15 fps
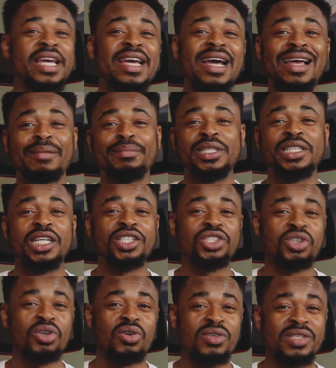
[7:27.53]
AI
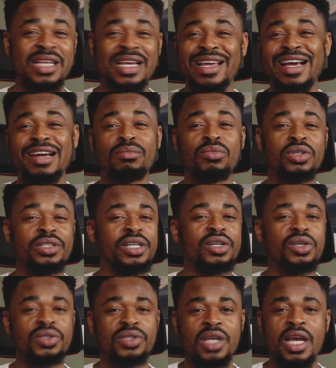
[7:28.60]
applications, AI
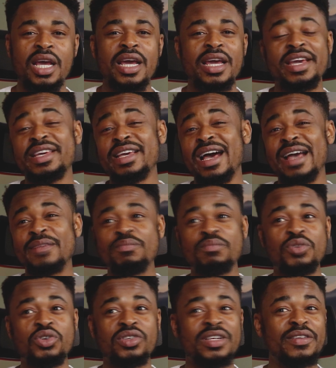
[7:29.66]
models, AI
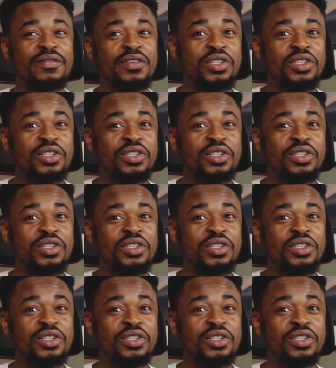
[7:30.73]
music